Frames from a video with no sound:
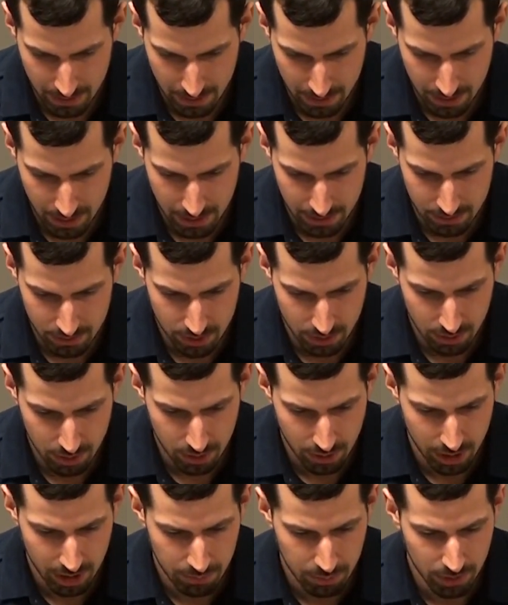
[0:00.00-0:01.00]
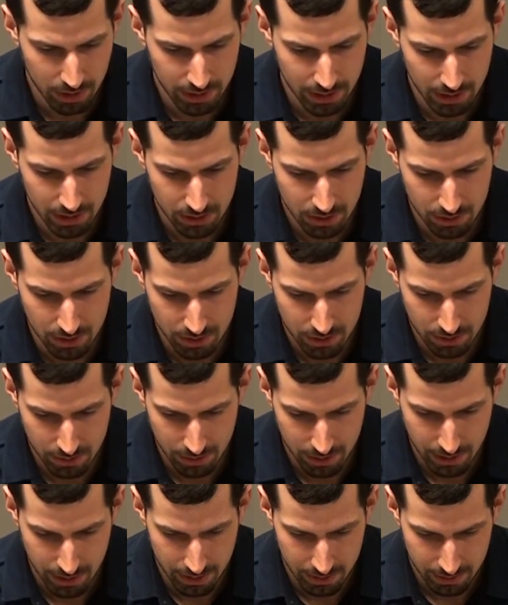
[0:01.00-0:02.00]
Okay, so to create a plugin, you just
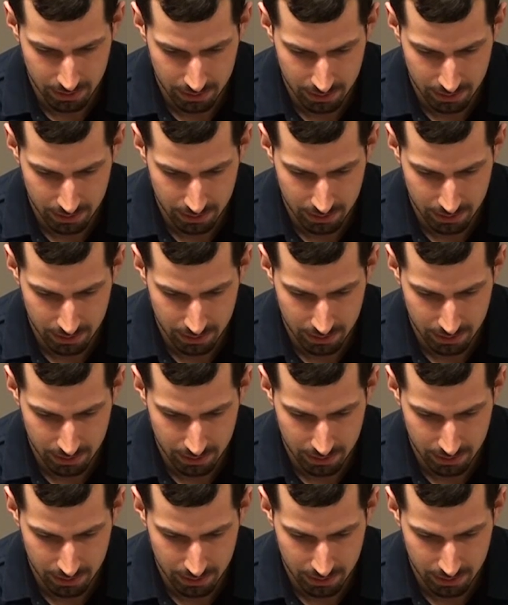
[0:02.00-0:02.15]
create,